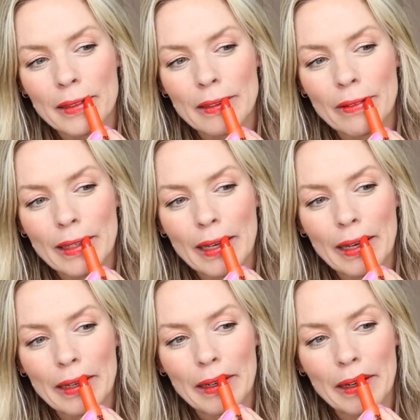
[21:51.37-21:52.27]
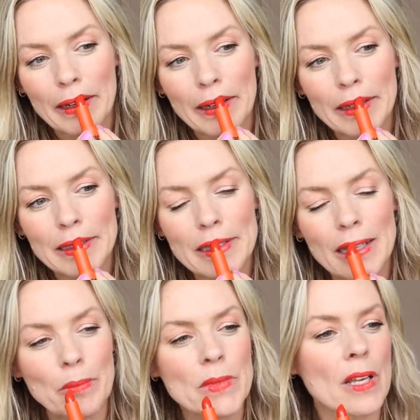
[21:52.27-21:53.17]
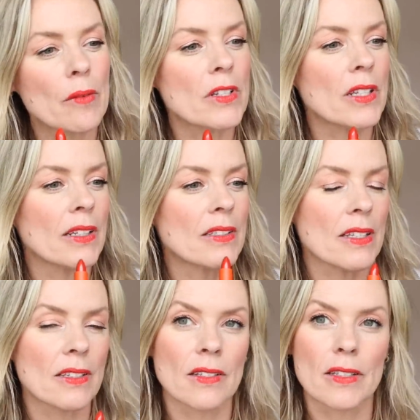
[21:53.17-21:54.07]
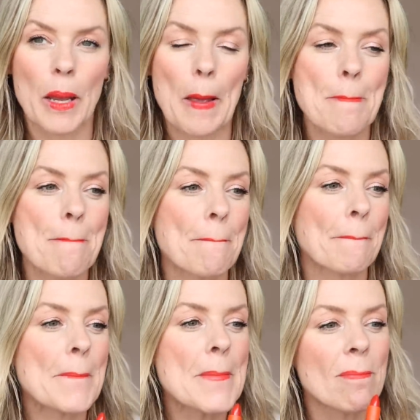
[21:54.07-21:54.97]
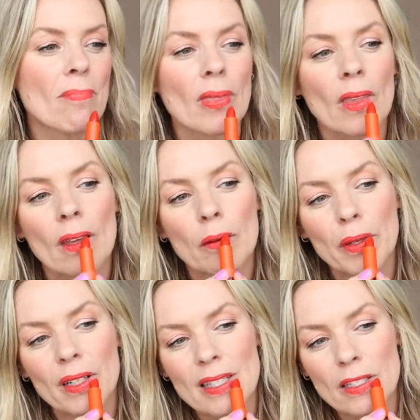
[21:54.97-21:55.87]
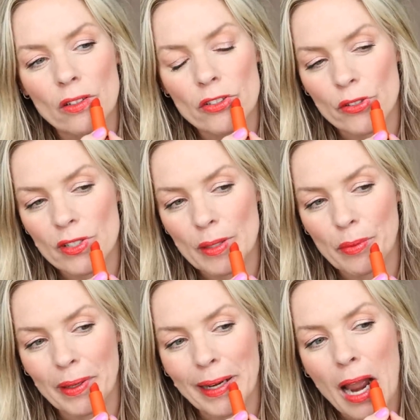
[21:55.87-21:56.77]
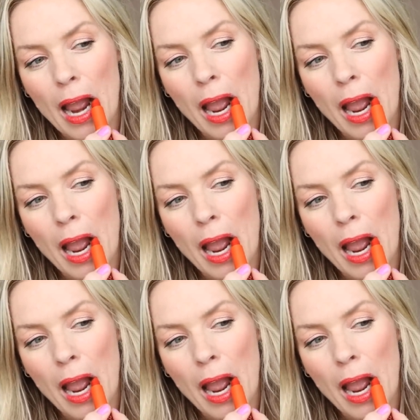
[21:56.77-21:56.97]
So again, it's thumbs up to the consistency because it's not too slippery.